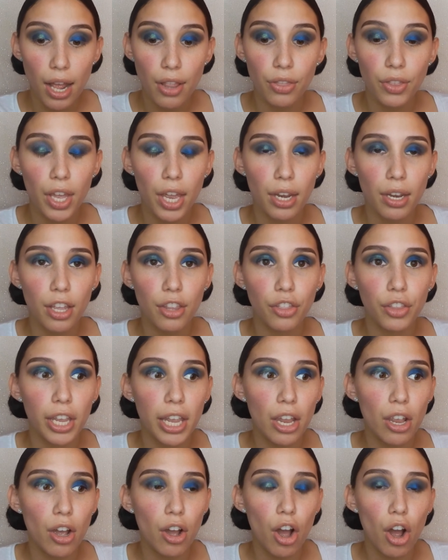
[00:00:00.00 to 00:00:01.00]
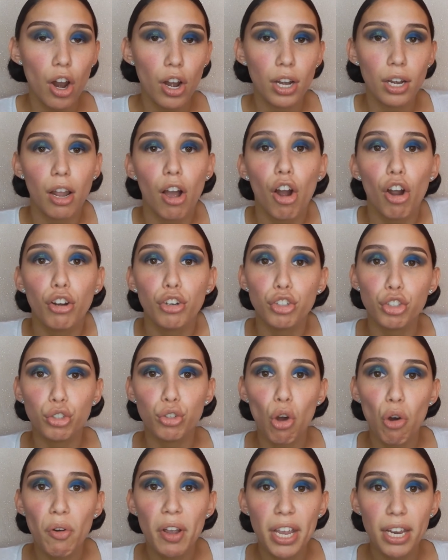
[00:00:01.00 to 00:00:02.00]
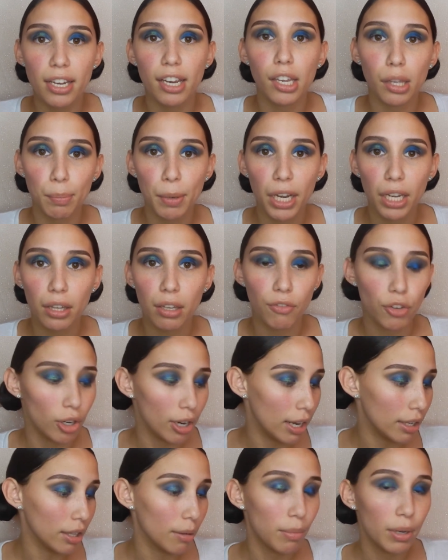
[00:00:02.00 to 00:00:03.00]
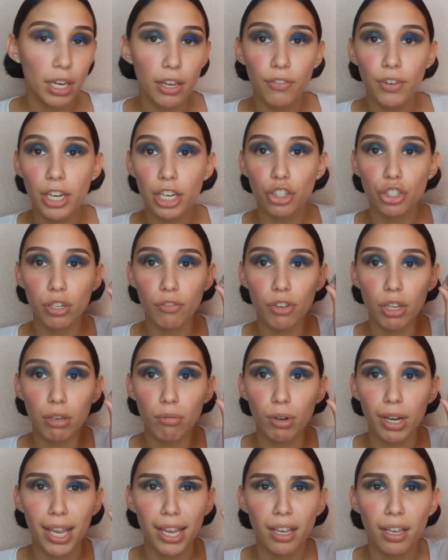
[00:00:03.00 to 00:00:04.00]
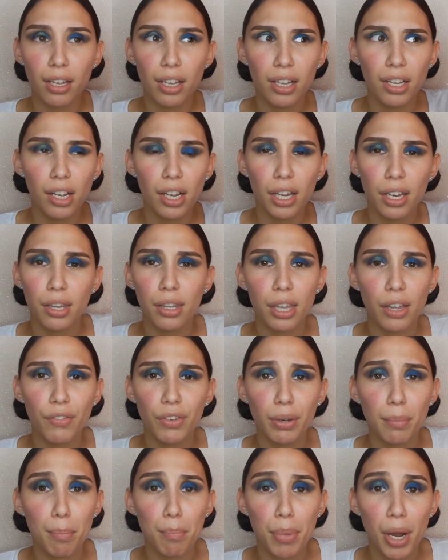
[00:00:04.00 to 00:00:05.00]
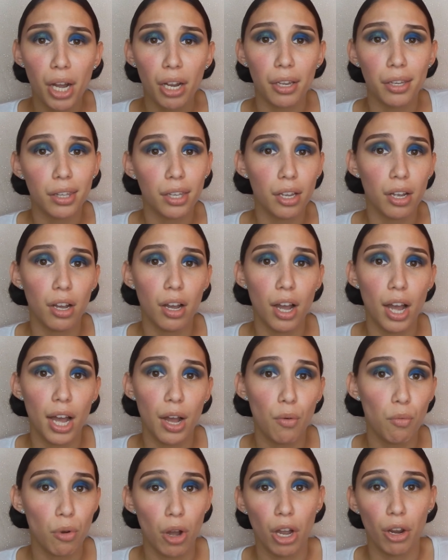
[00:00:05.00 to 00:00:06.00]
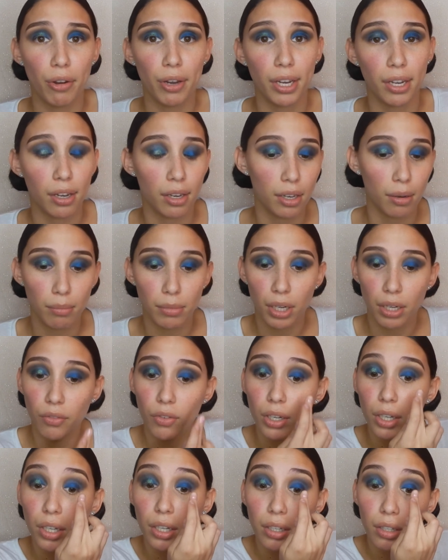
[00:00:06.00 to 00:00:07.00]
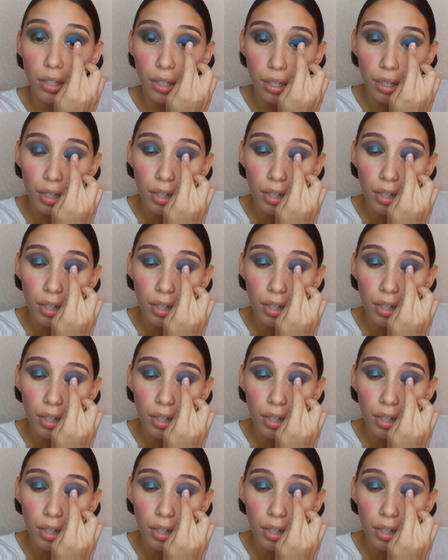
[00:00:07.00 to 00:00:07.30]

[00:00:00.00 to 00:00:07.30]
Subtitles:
and then they are so inexpensive, you guys. I believe each of these were like $7 at Walgreens. I'm not even lying.